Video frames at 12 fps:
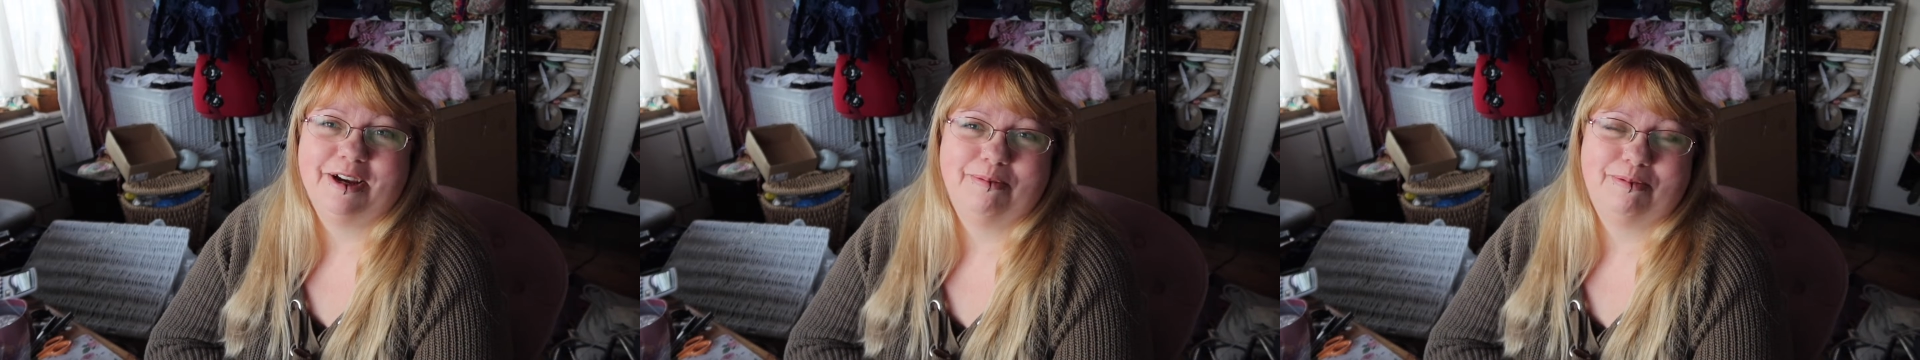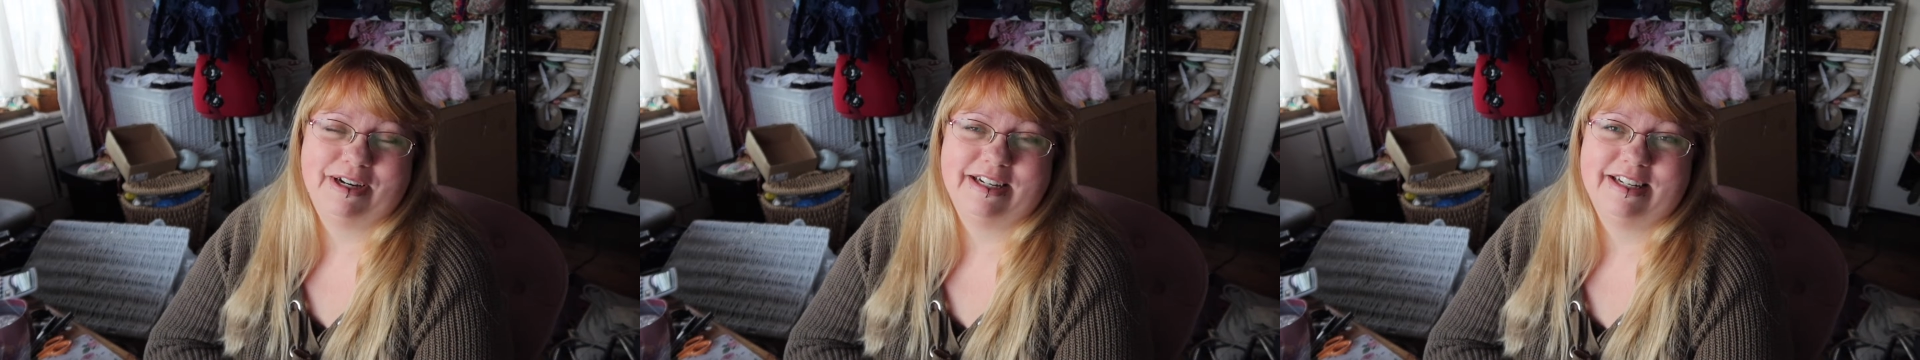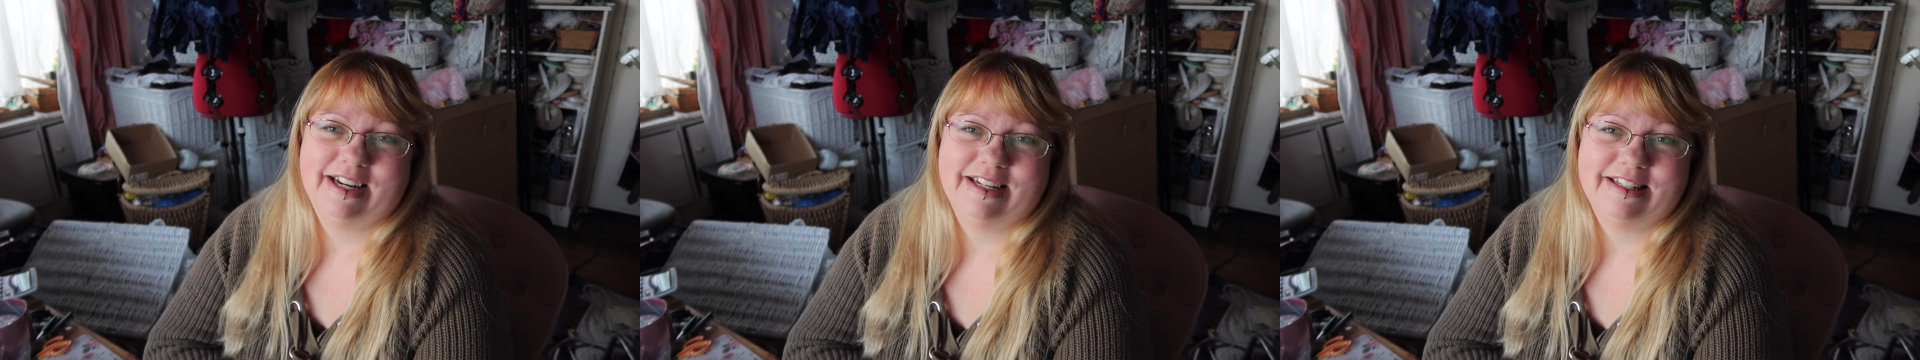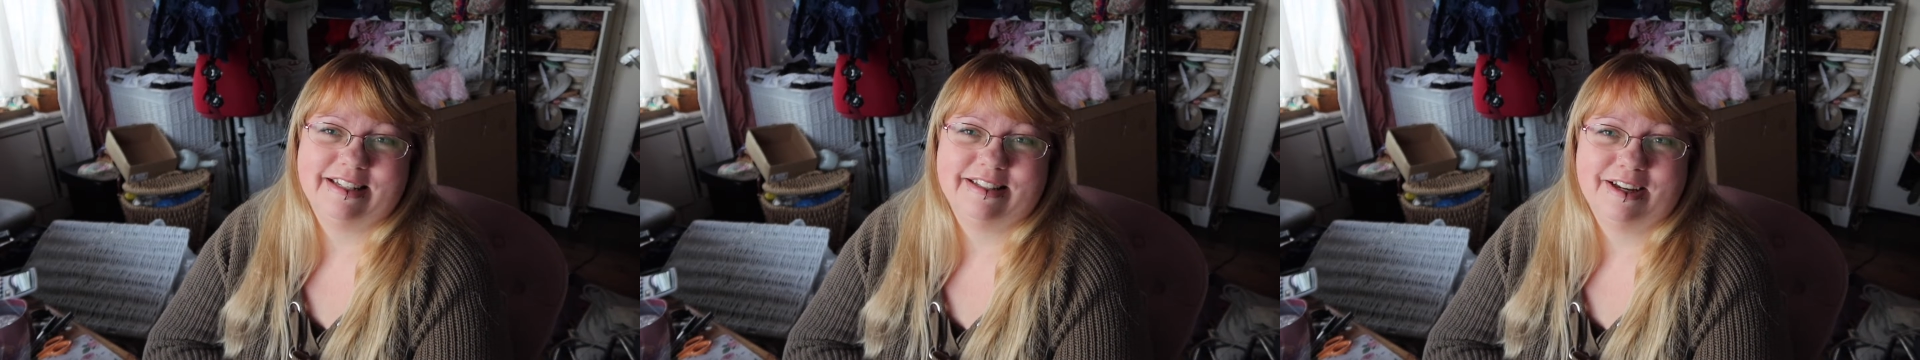
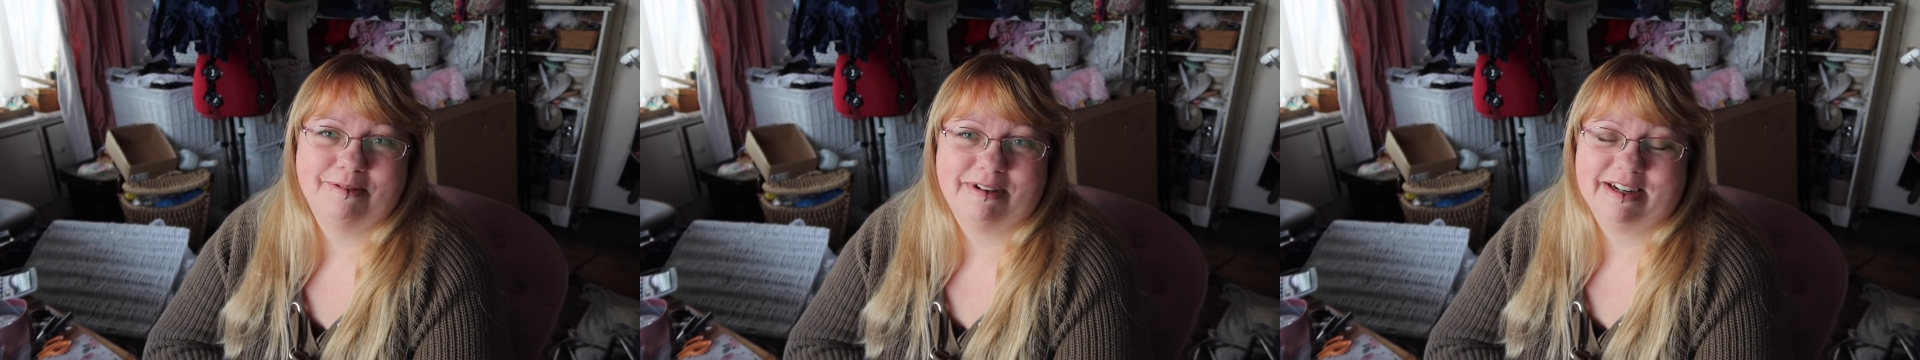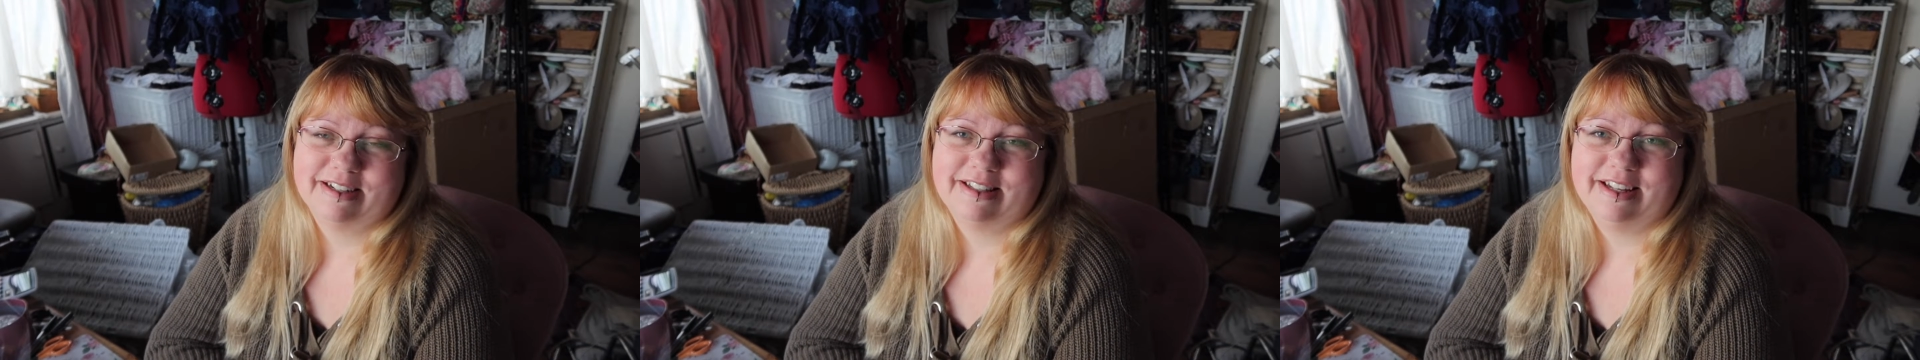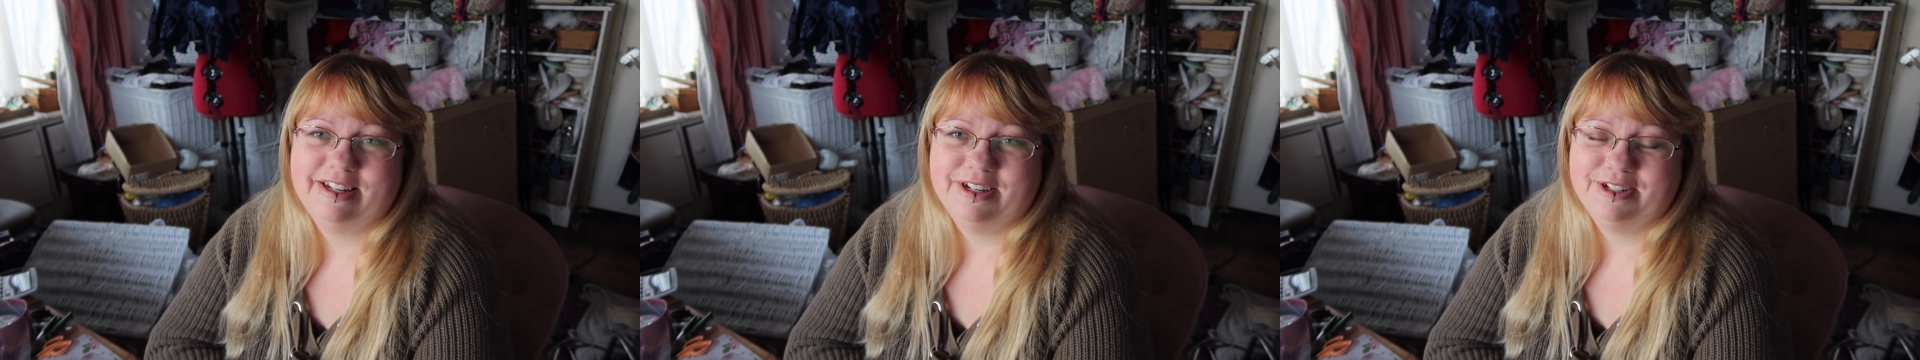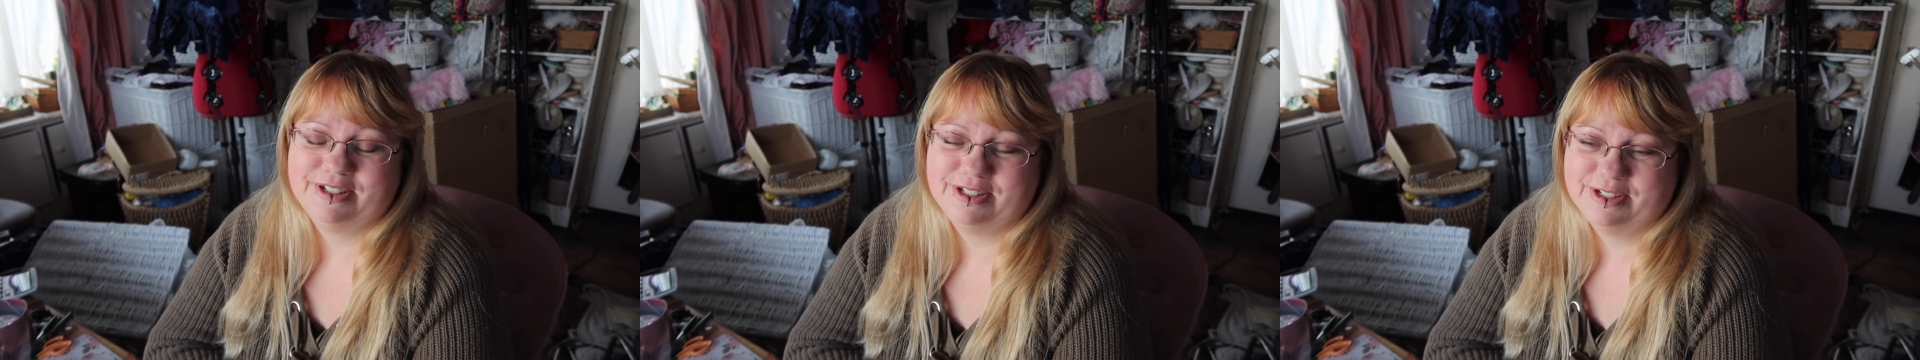appreciate it so much that
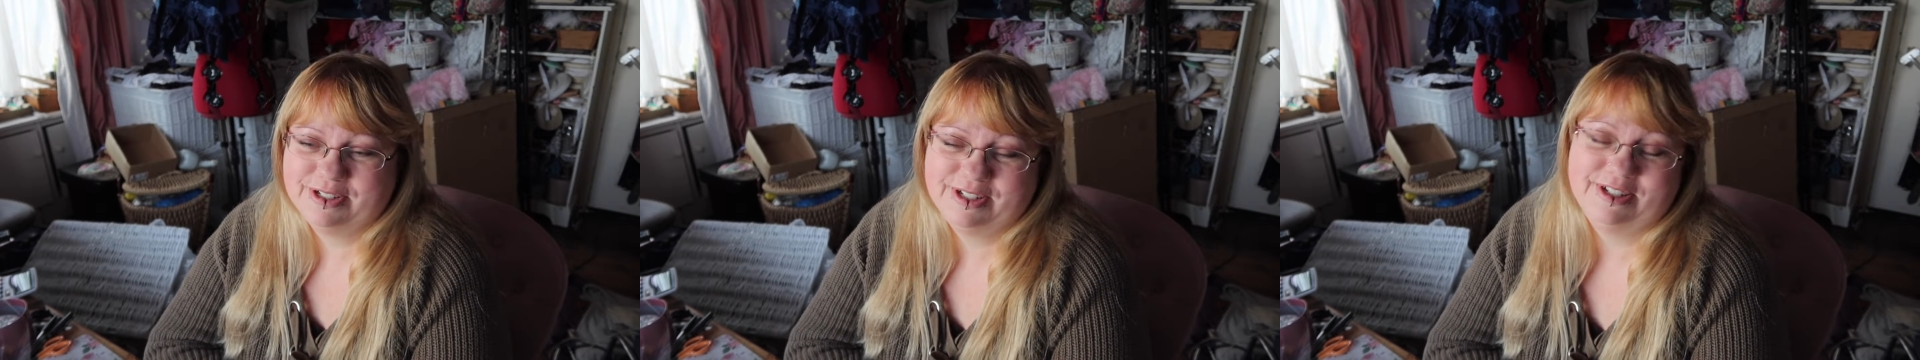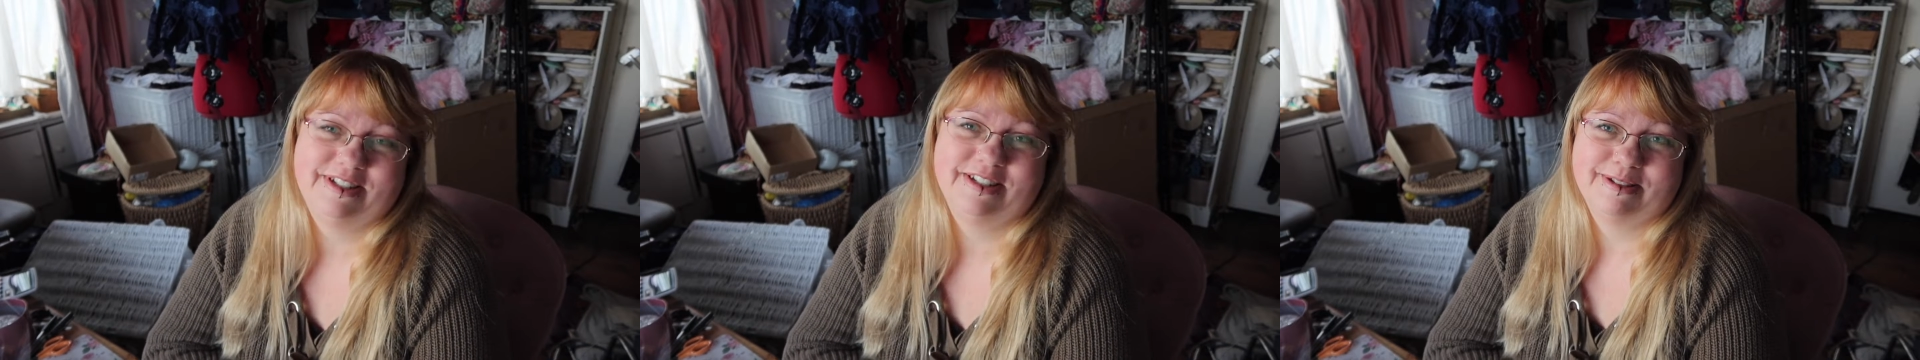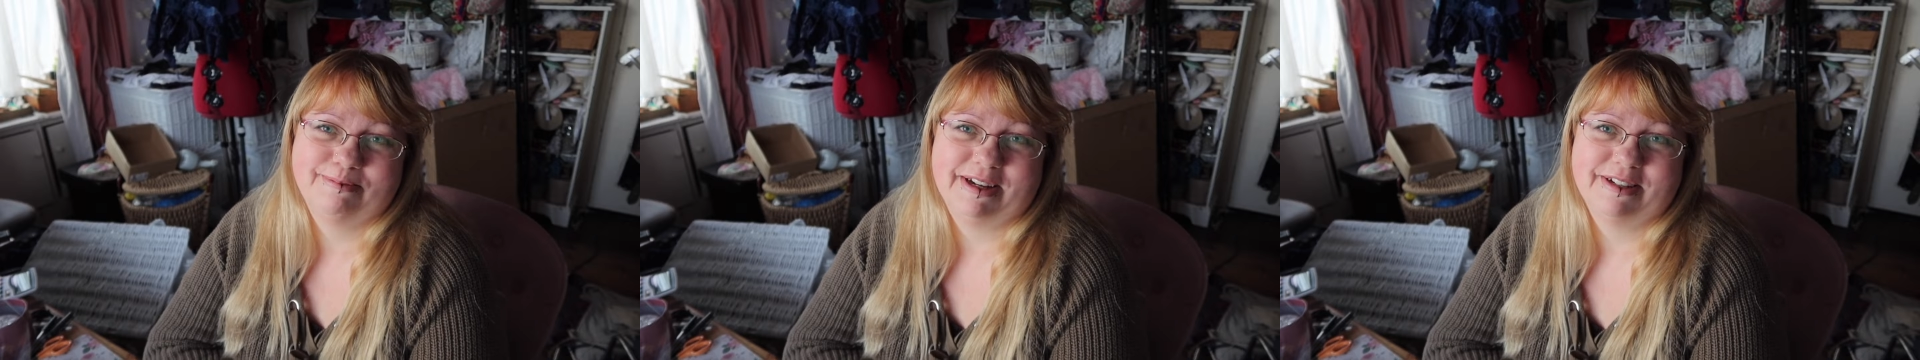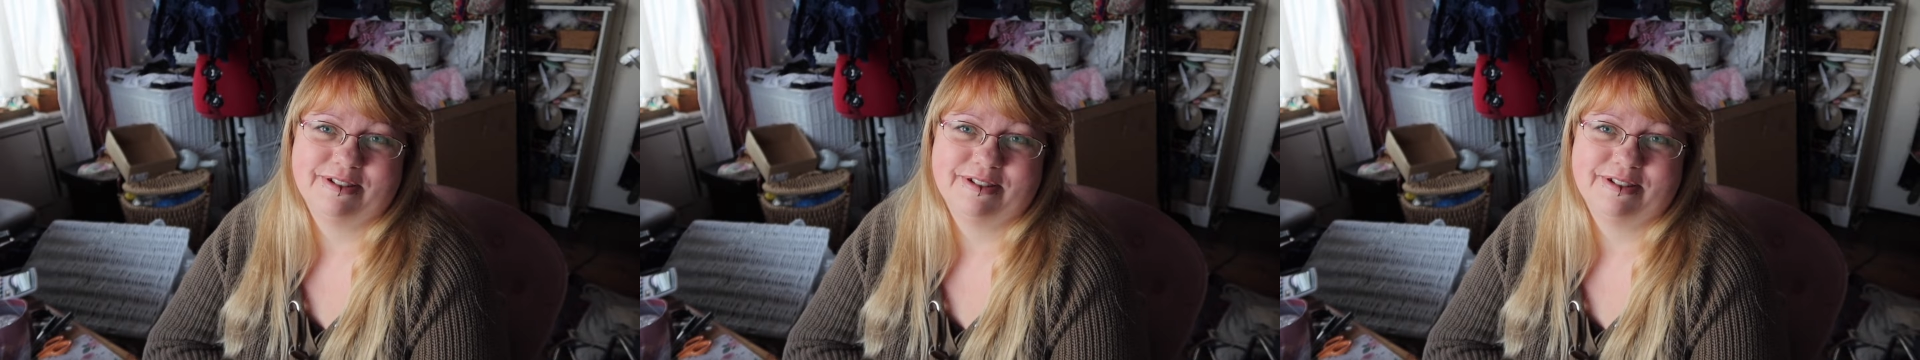you do choose to spend